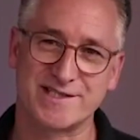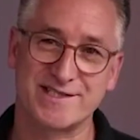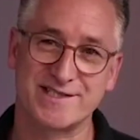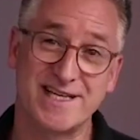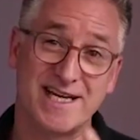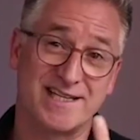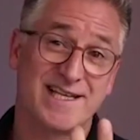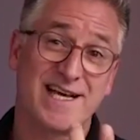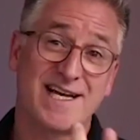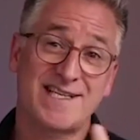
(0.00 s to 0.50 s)

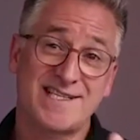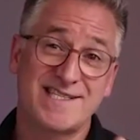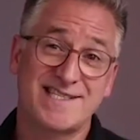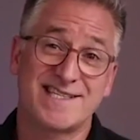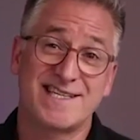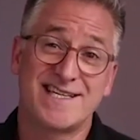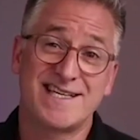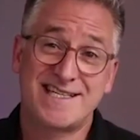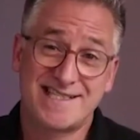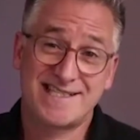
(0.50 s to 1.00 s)
Yeah, that's
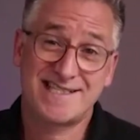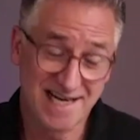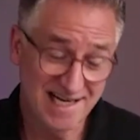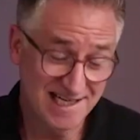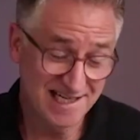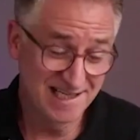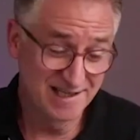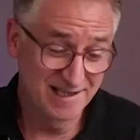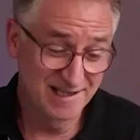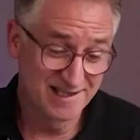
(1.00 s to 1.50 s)

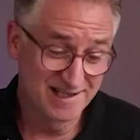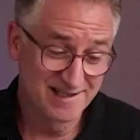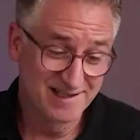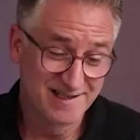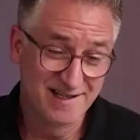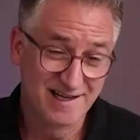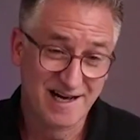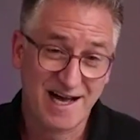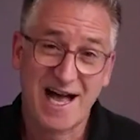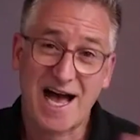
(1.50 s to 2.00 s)
exactly
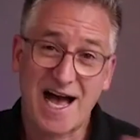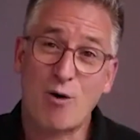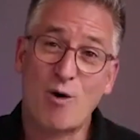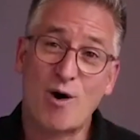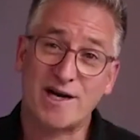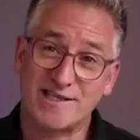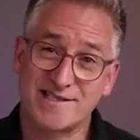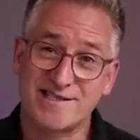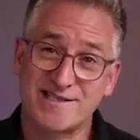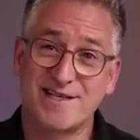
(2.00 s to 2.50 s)
how
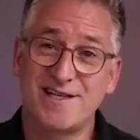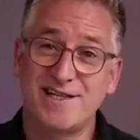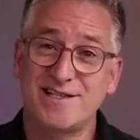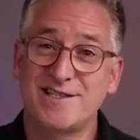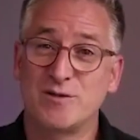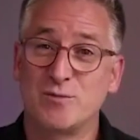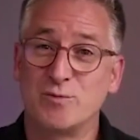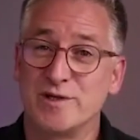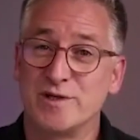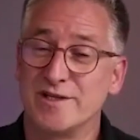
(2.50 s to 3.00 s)
I
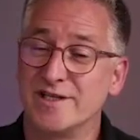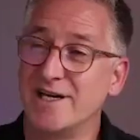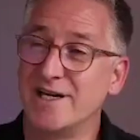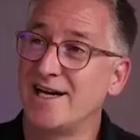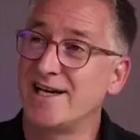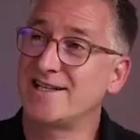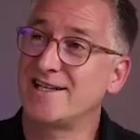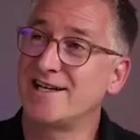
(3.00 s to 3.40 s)
started with that.